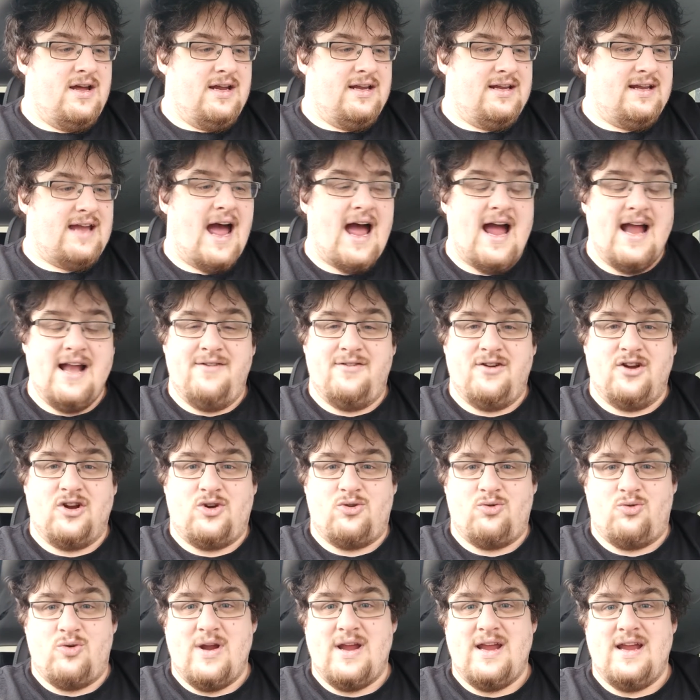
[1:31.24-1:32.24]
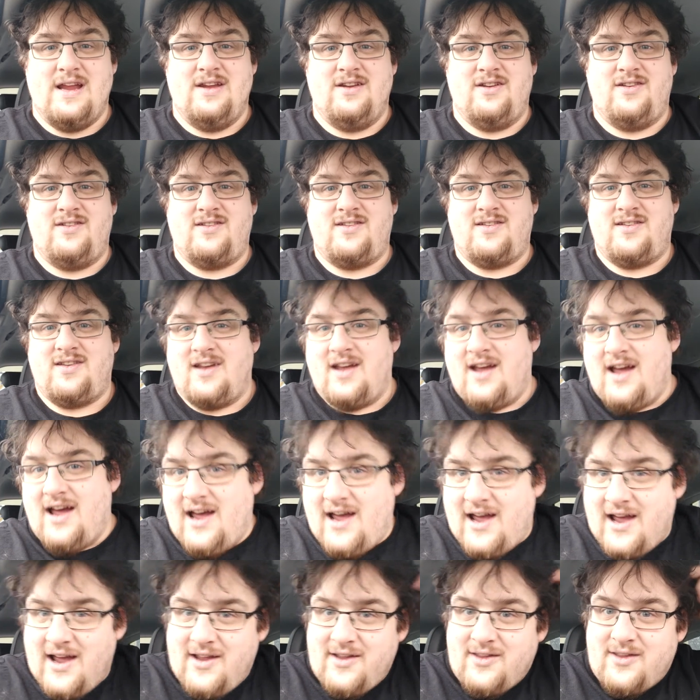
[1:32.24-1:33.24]
kind of agrees
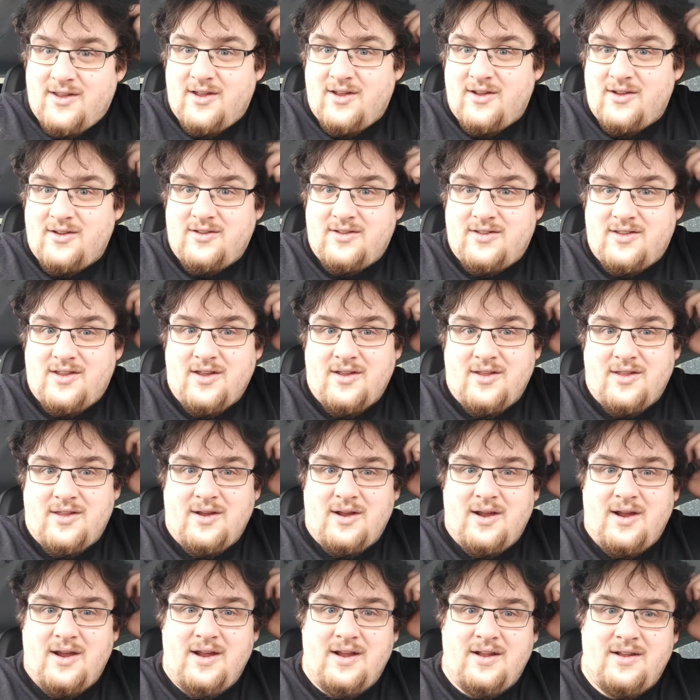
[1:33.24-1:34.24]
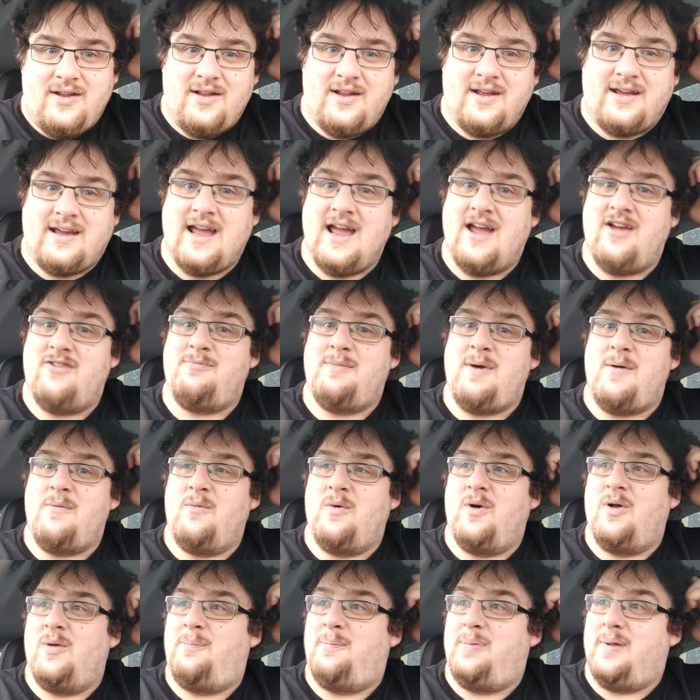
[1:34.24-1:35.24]
that the cavemen
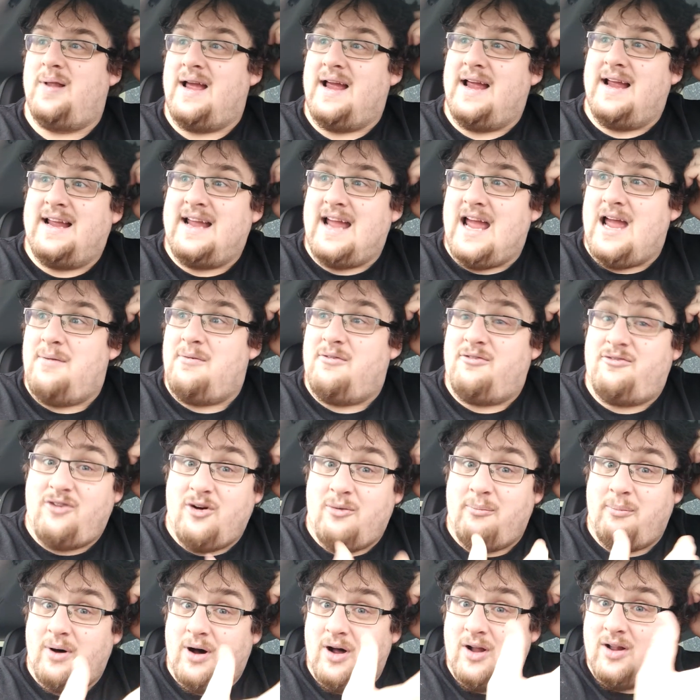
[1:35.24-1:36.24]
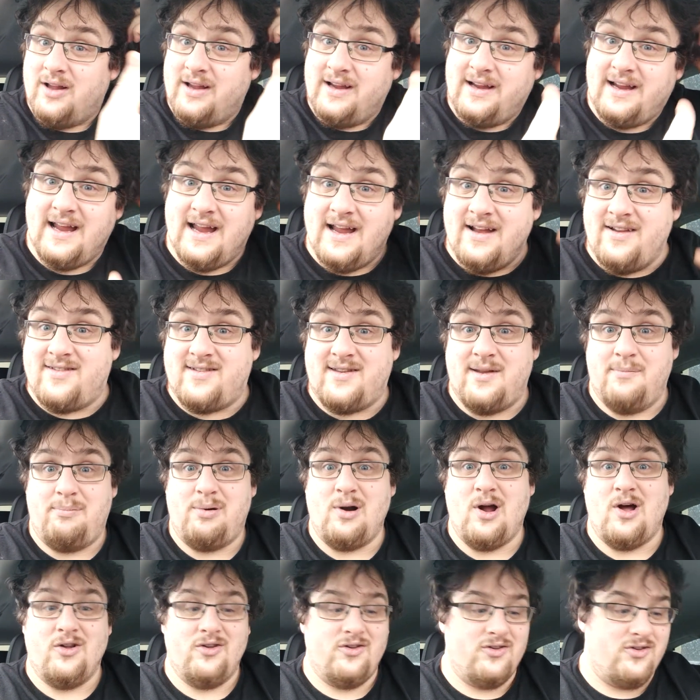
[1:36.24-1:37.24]
will play a game of football against the
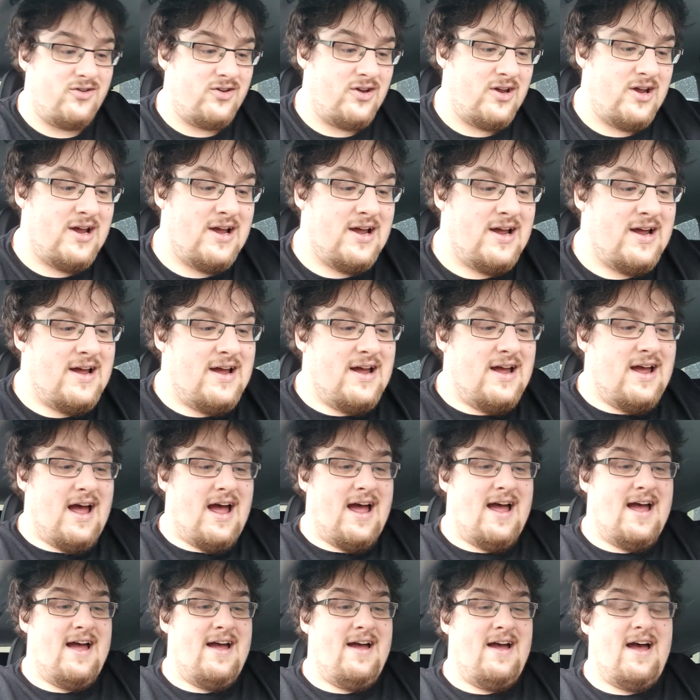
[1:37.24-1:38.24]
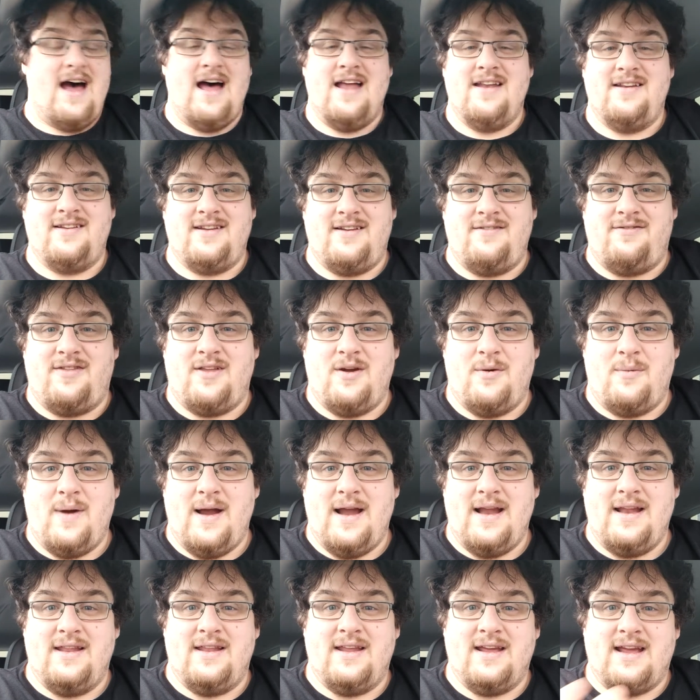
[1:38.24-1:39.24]
Bronze, and if they
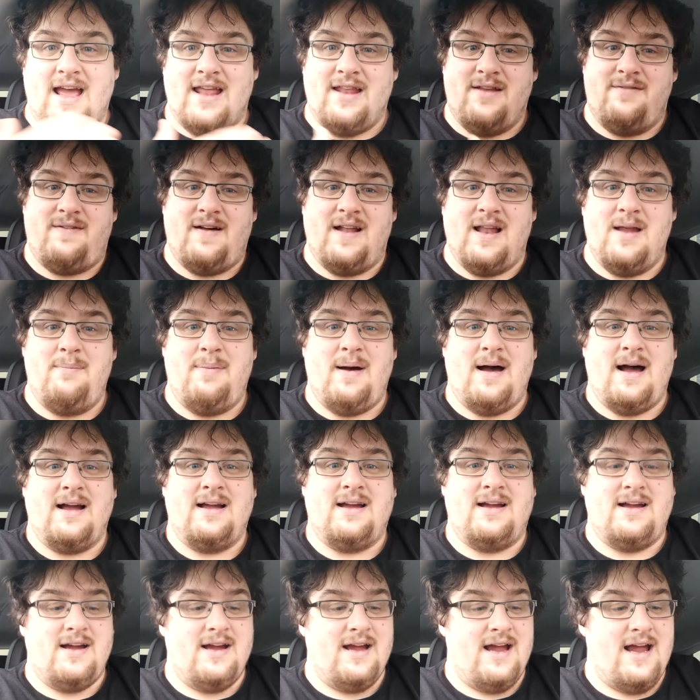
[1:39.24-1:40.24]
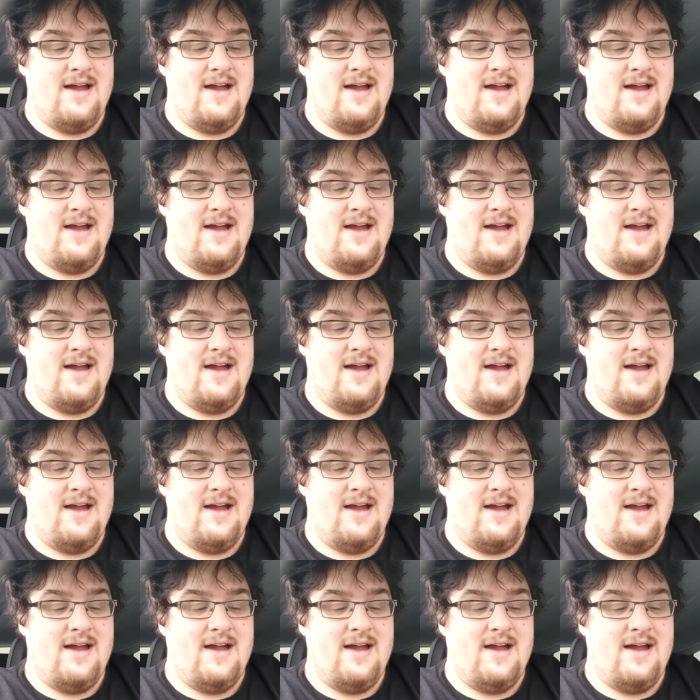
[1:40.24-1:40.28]
win, they get the valley back.